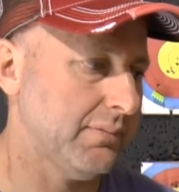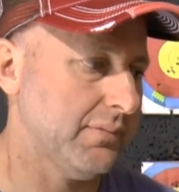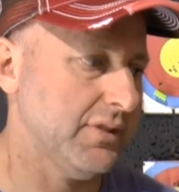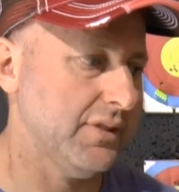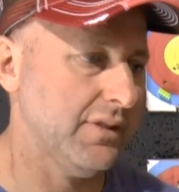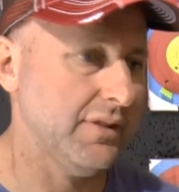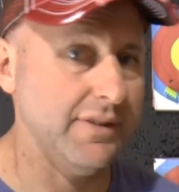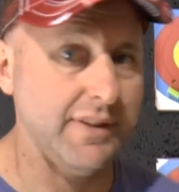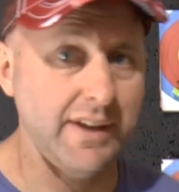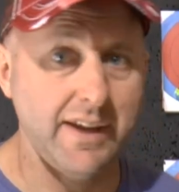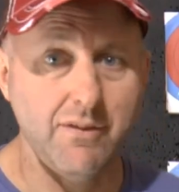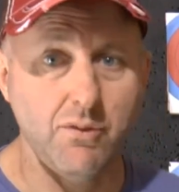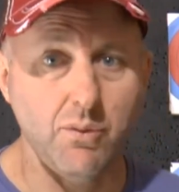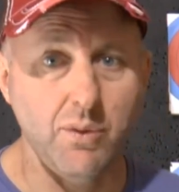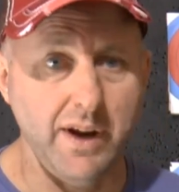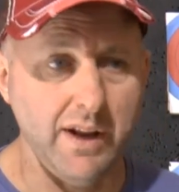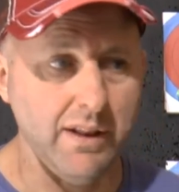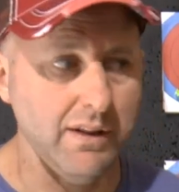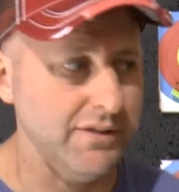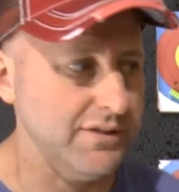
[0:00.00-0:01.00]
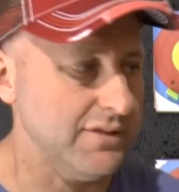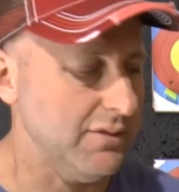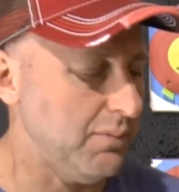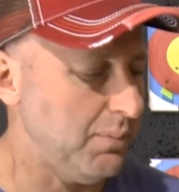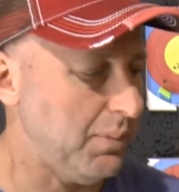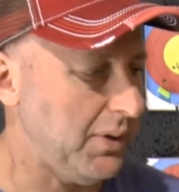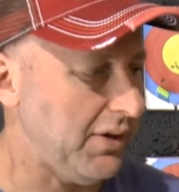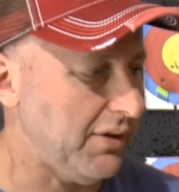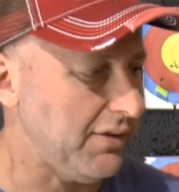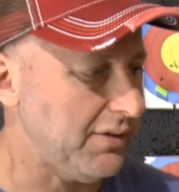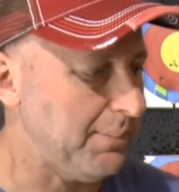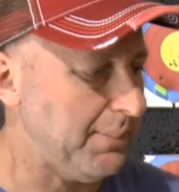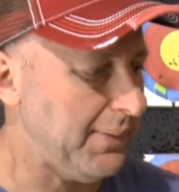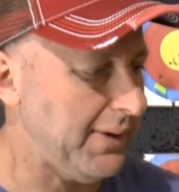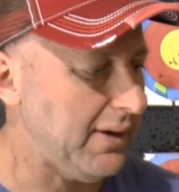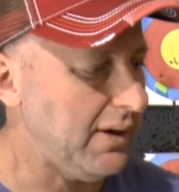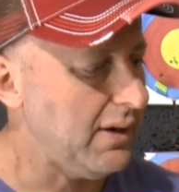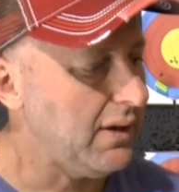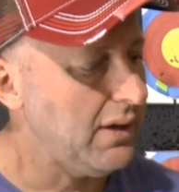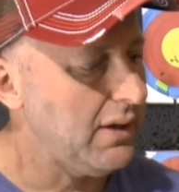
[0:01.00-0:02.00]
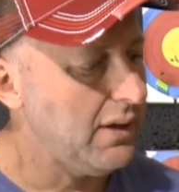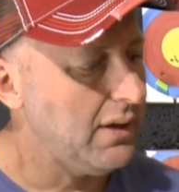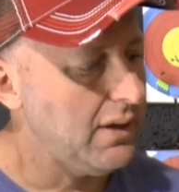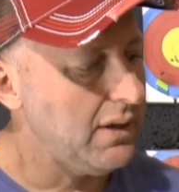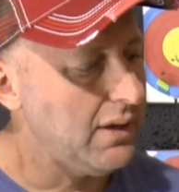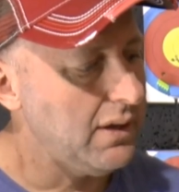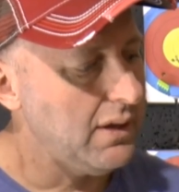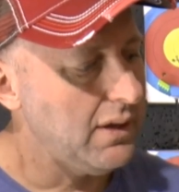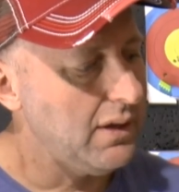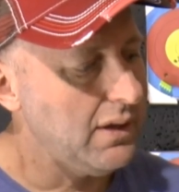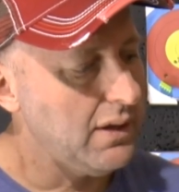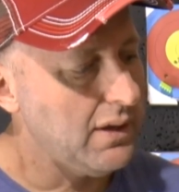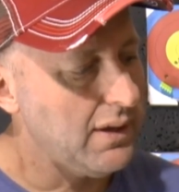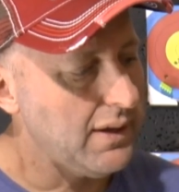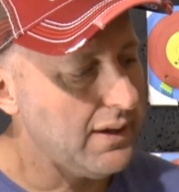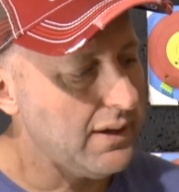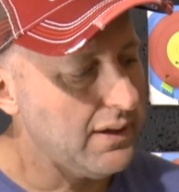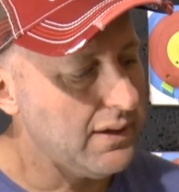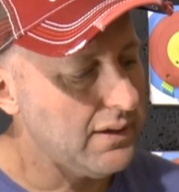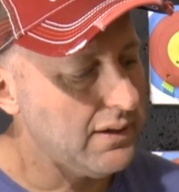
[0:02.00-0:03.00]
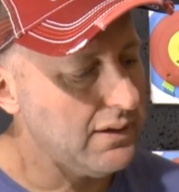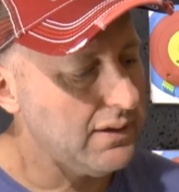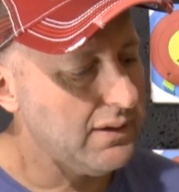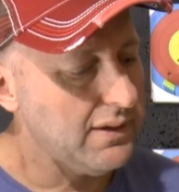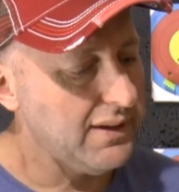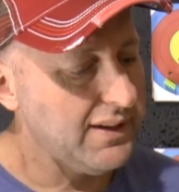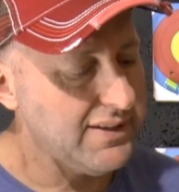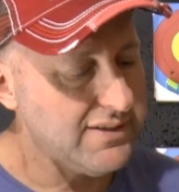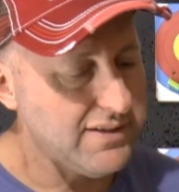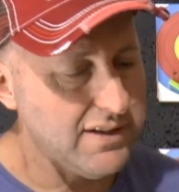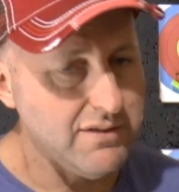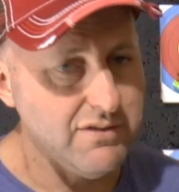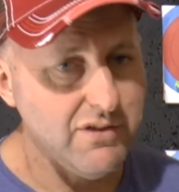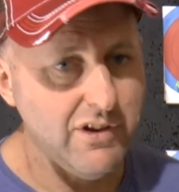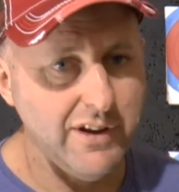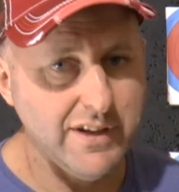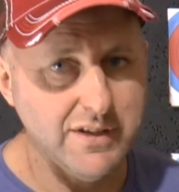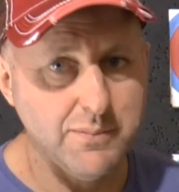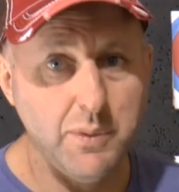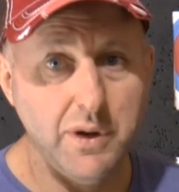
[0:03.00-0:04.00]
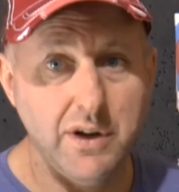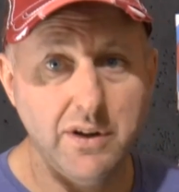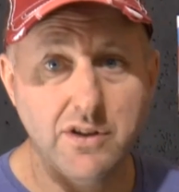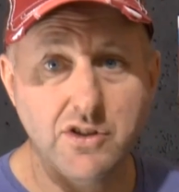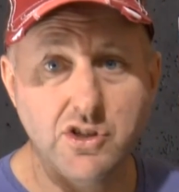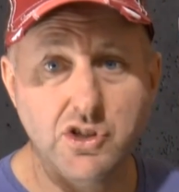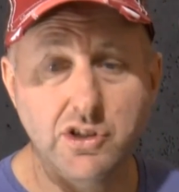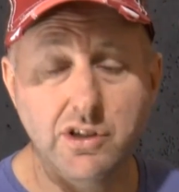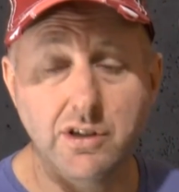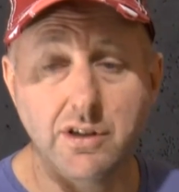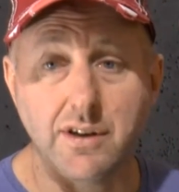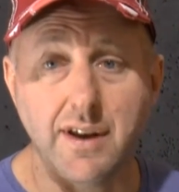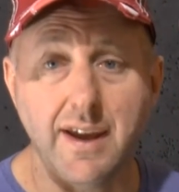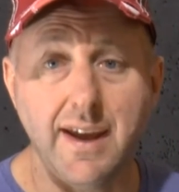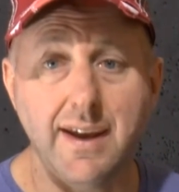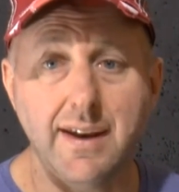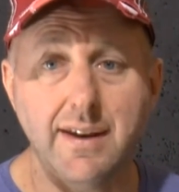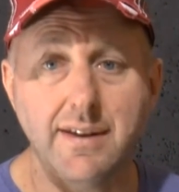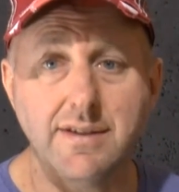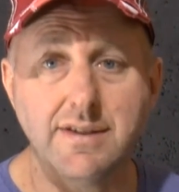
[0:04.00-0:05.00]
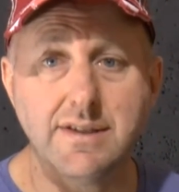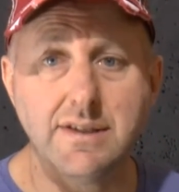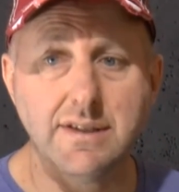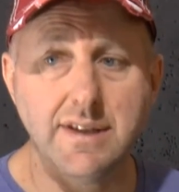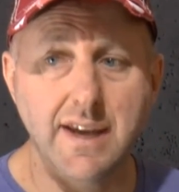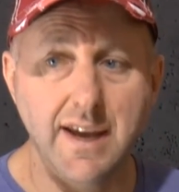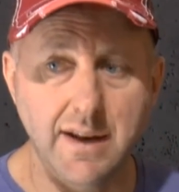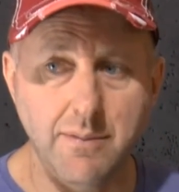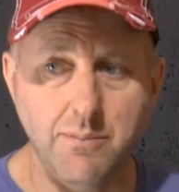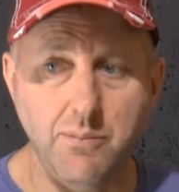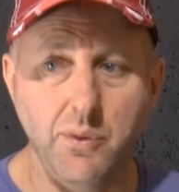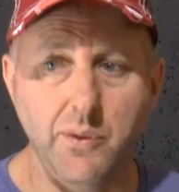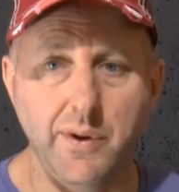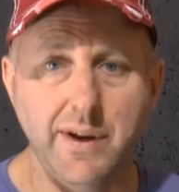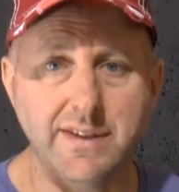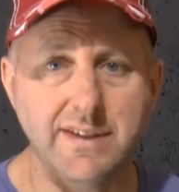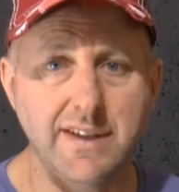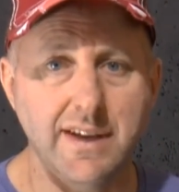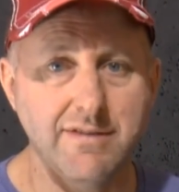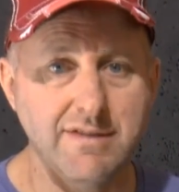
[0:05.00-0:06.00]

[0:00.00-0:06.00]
Because they give away lots of bows. But it's a nice bow to shoot, and 10 points out